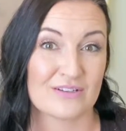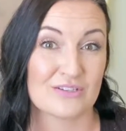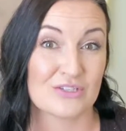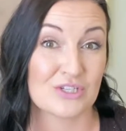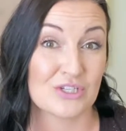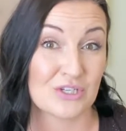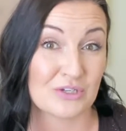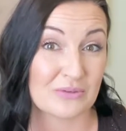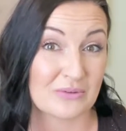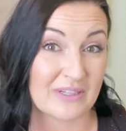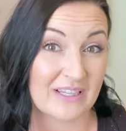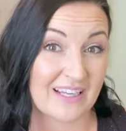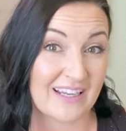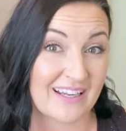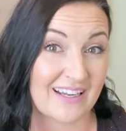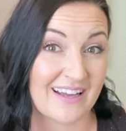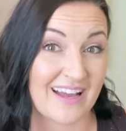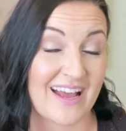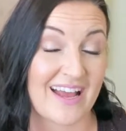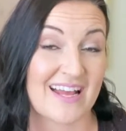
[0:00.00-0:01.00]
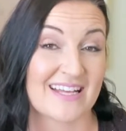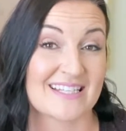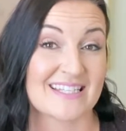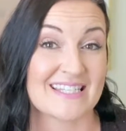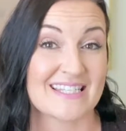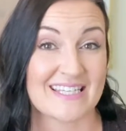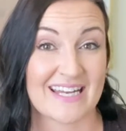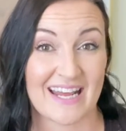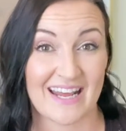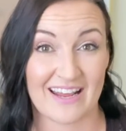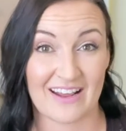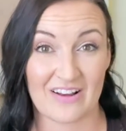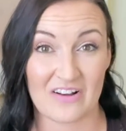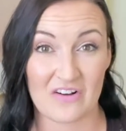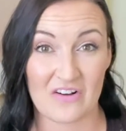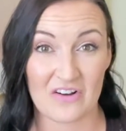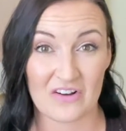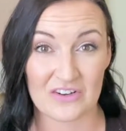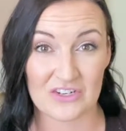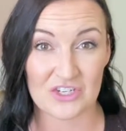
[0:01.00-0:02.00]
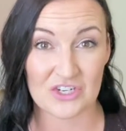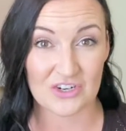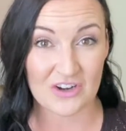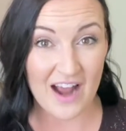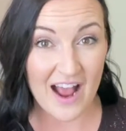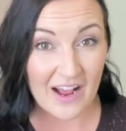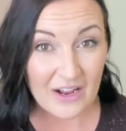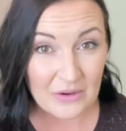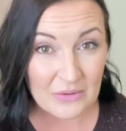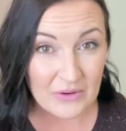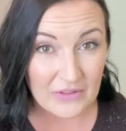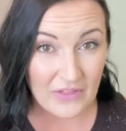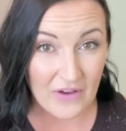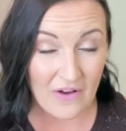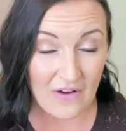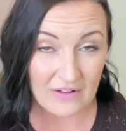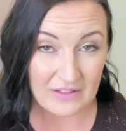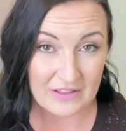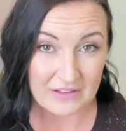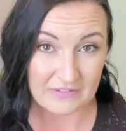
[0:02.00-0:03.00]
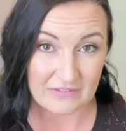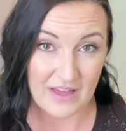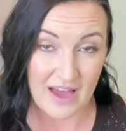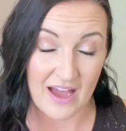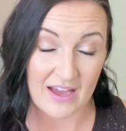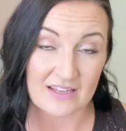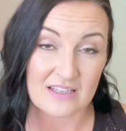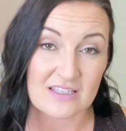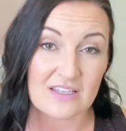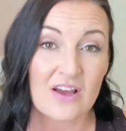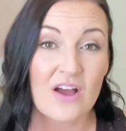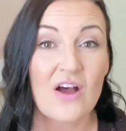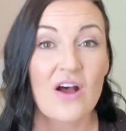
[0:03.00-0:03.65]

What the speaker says: doing and staying on track with all of that.